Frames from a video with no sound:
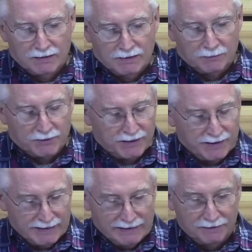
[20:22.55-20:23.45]
But
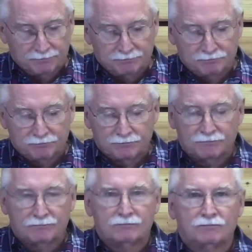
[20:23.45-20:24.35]
again,
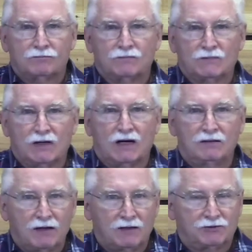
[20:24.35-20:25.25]
God
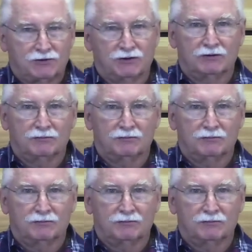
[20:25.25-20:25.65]
touched her